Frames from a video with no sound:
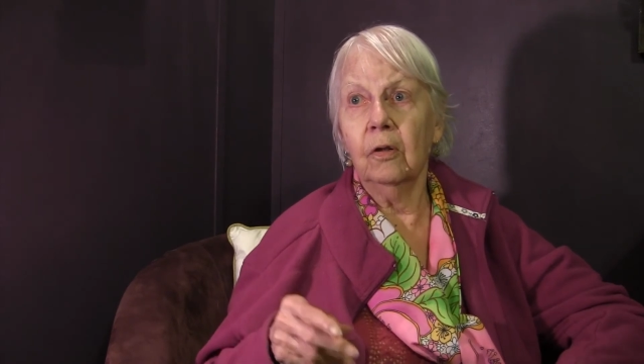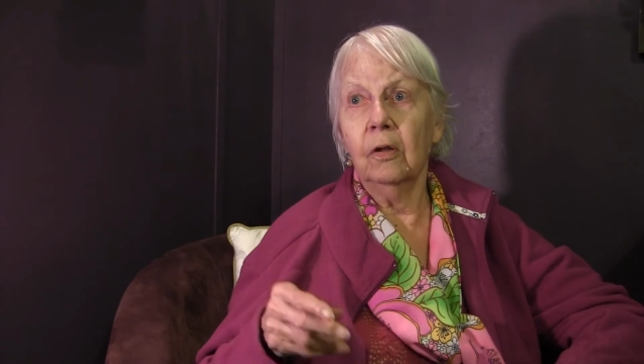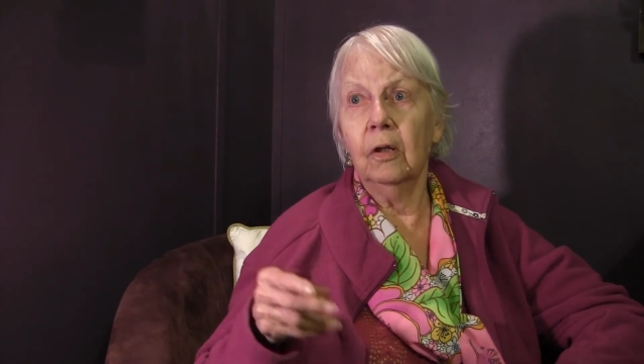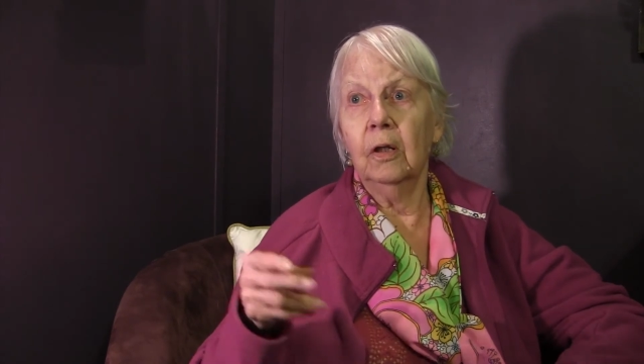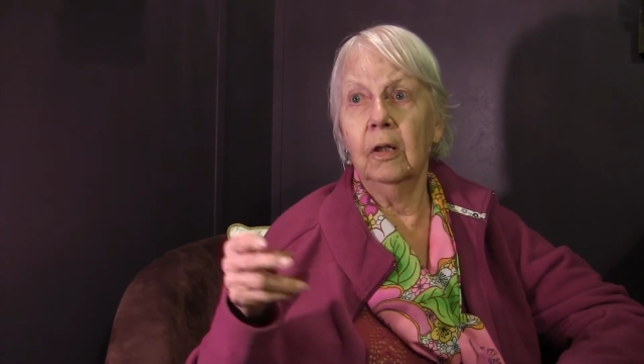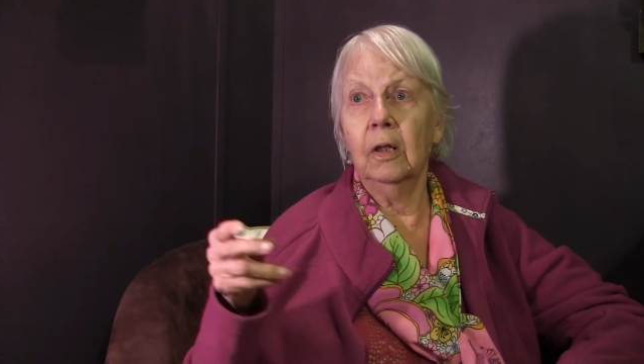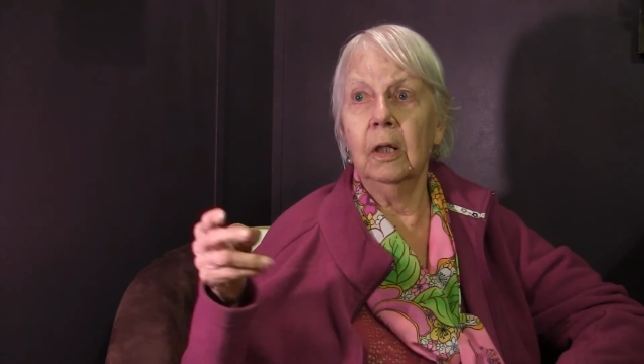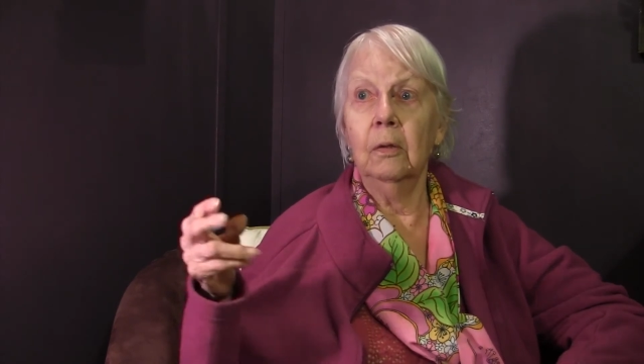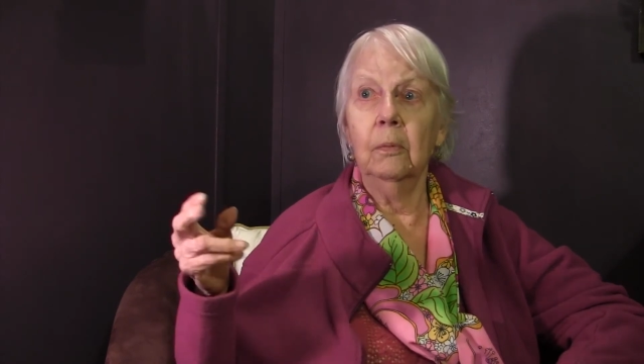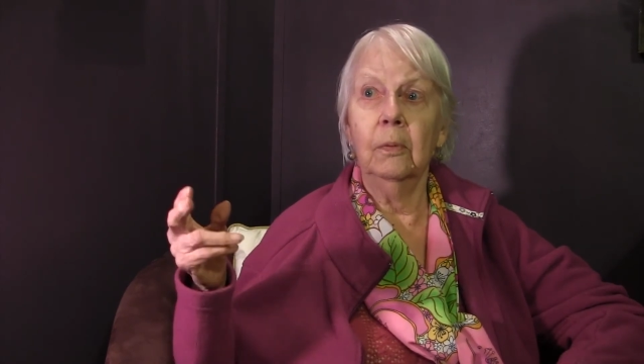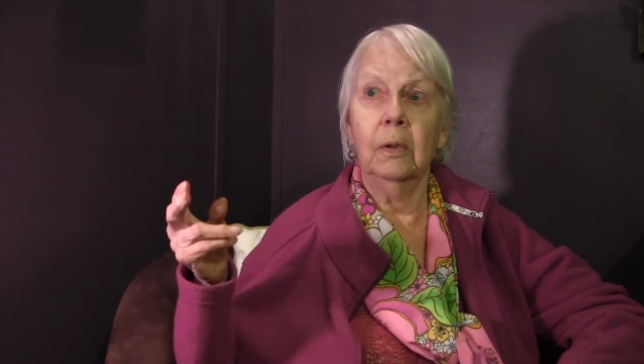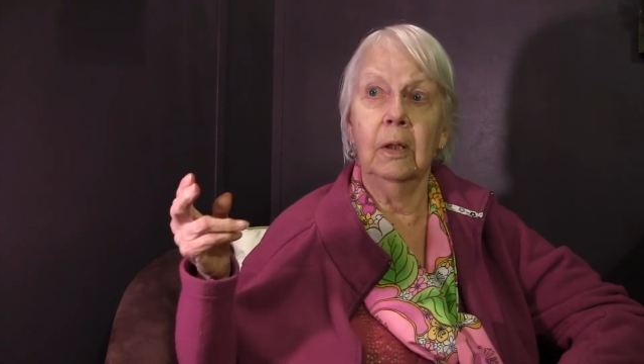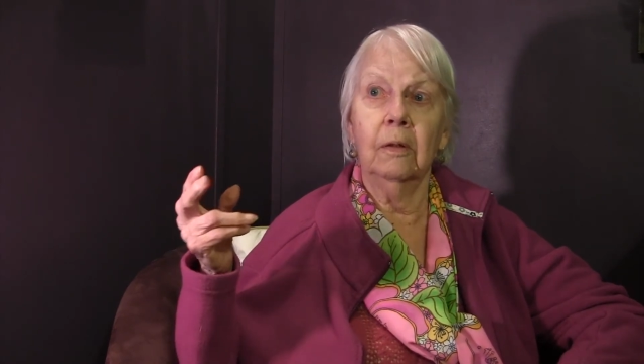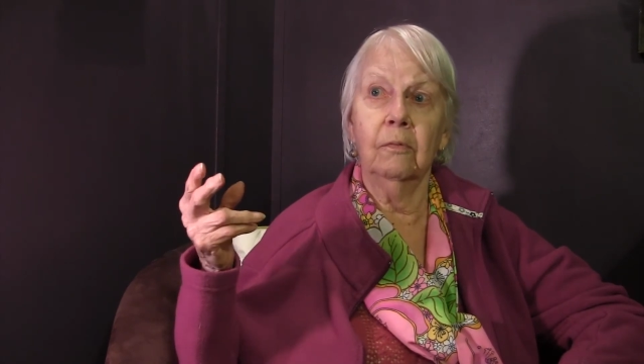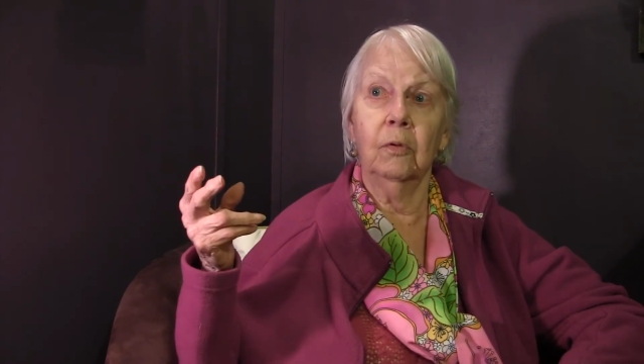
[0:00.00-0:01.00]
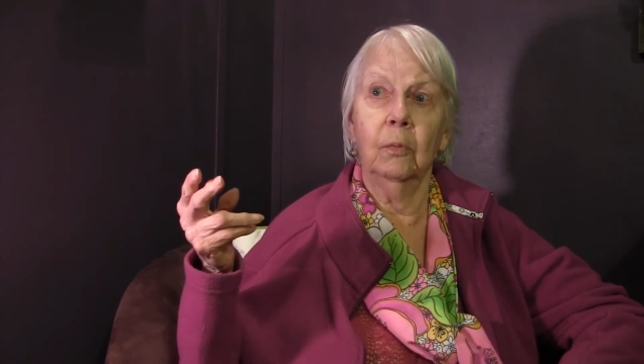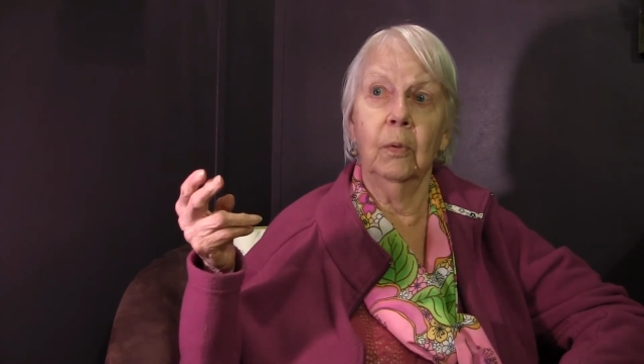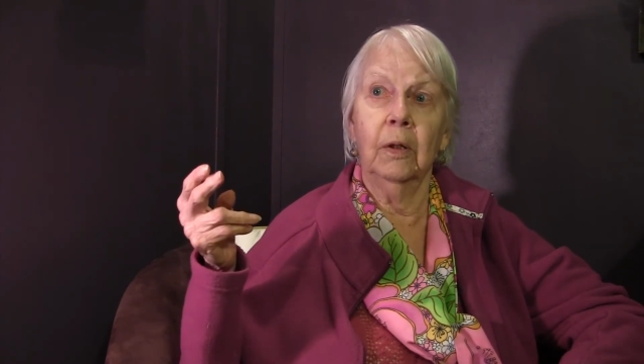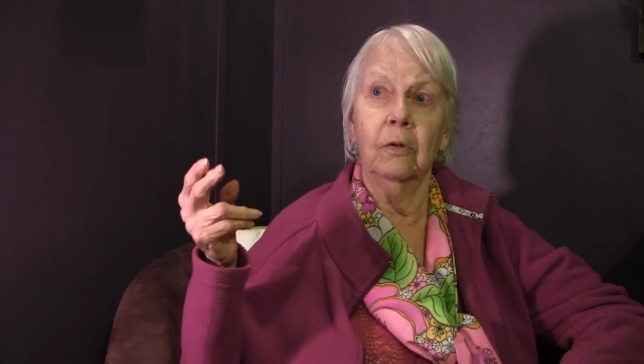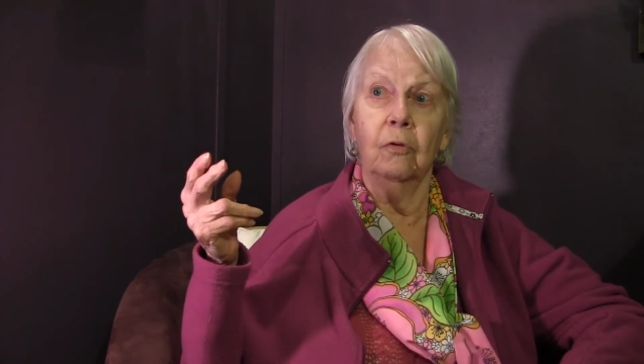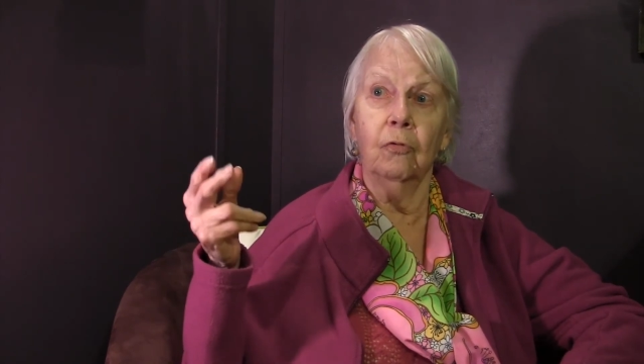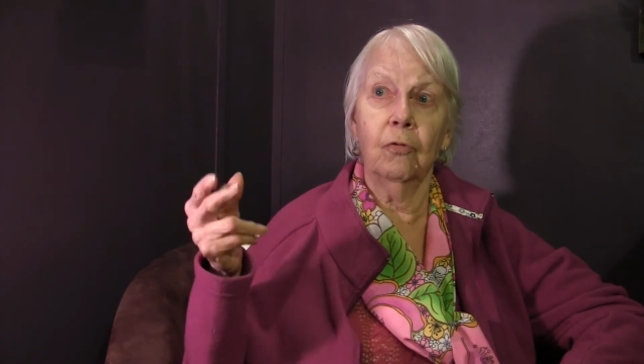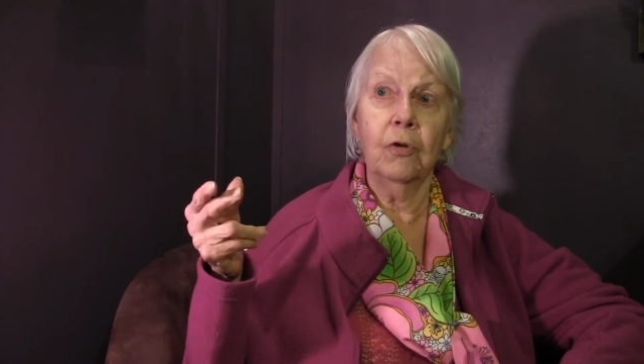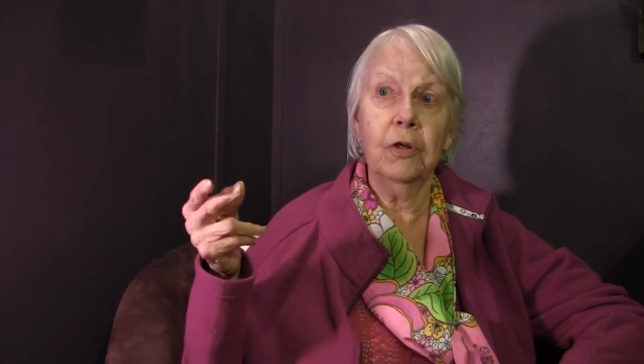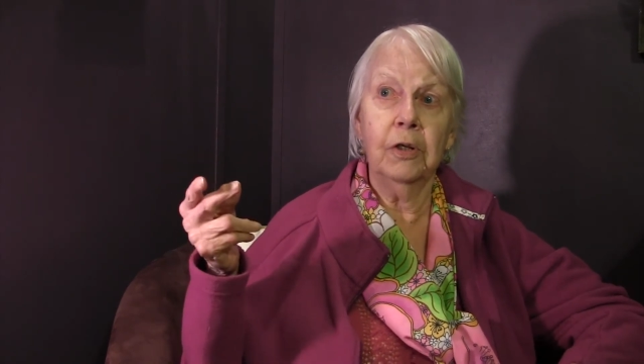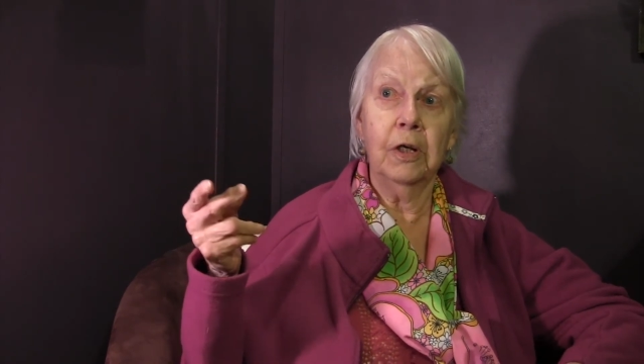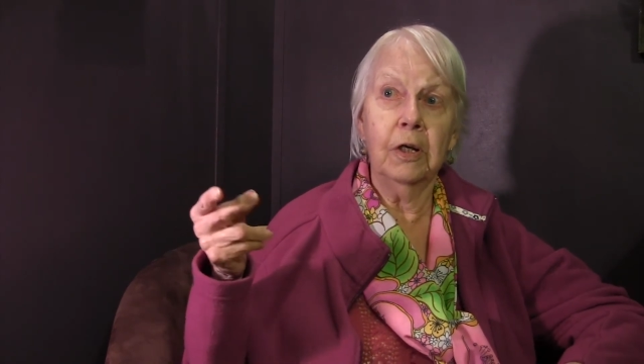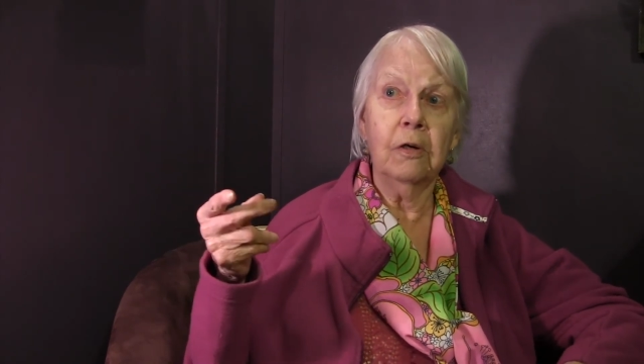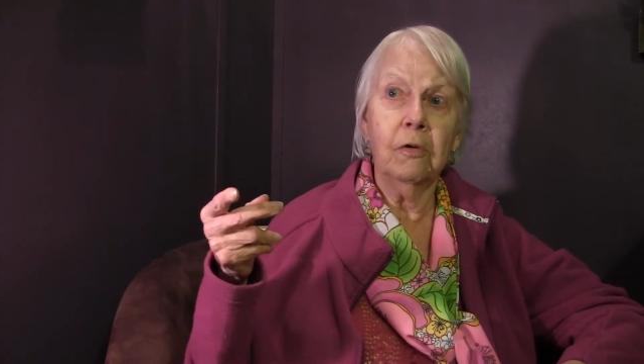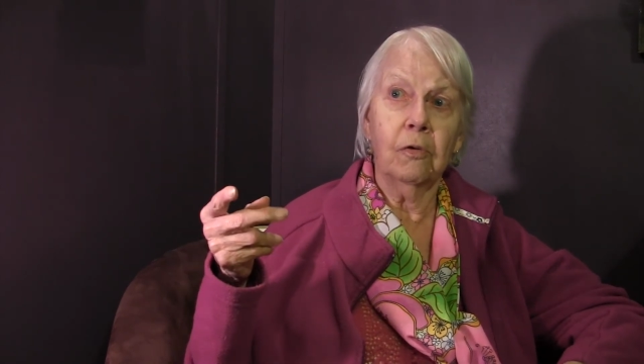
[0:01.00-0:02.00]
and he would have to wait 3
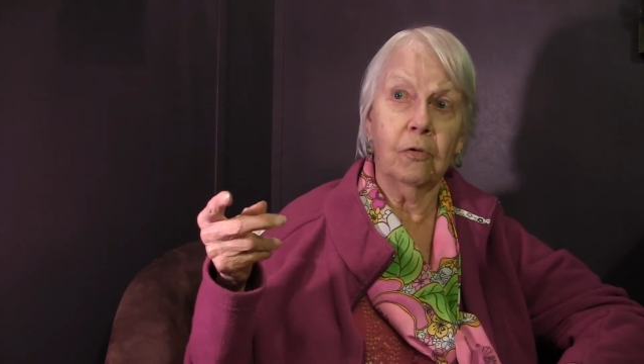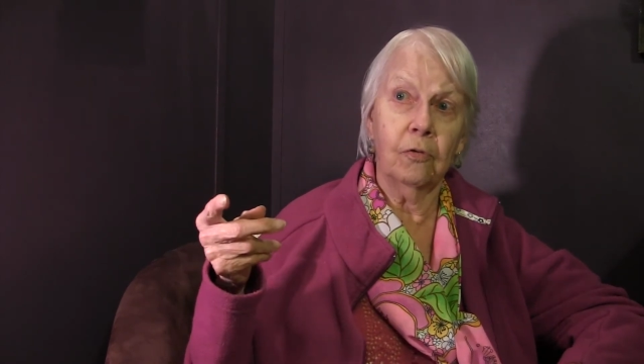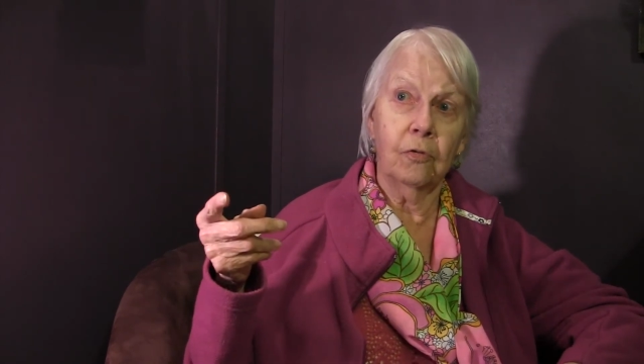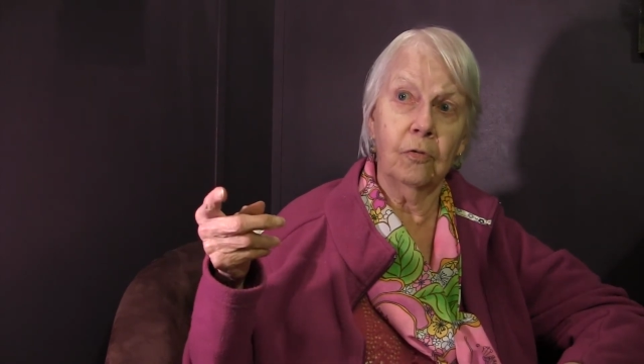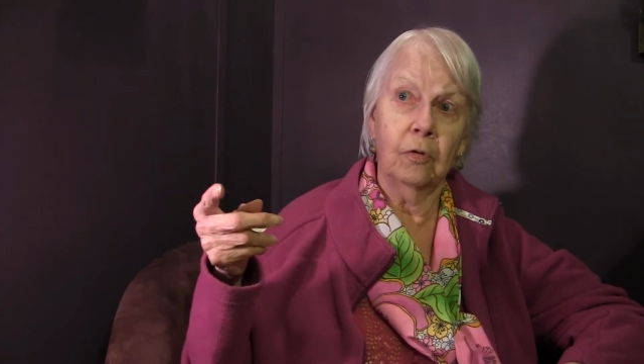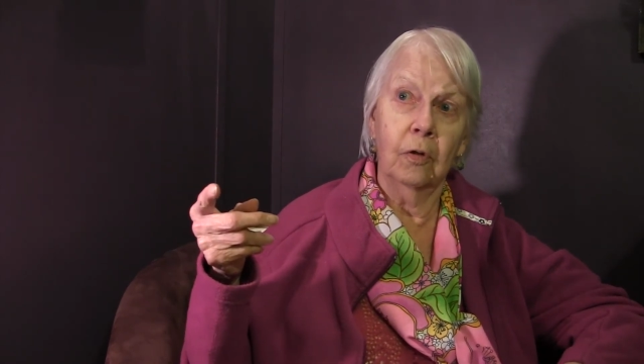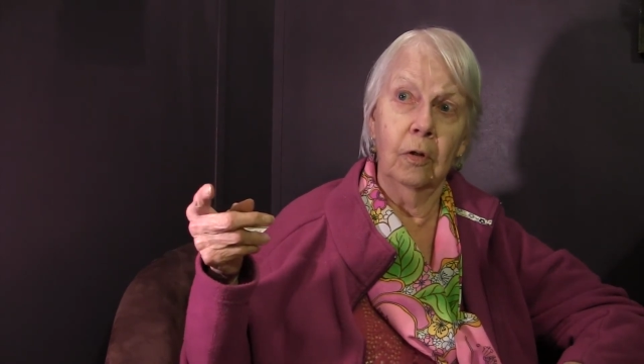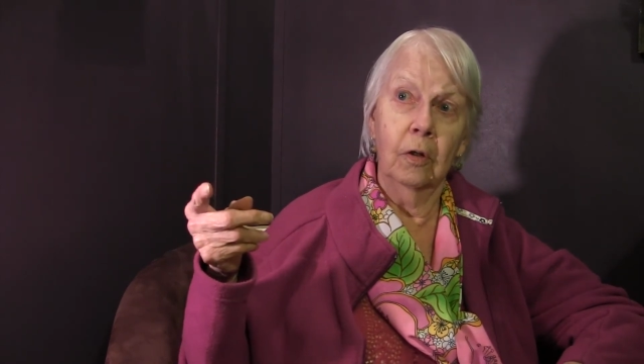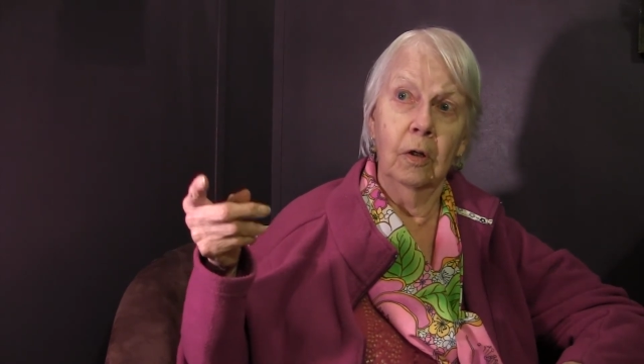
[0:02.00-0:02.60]
years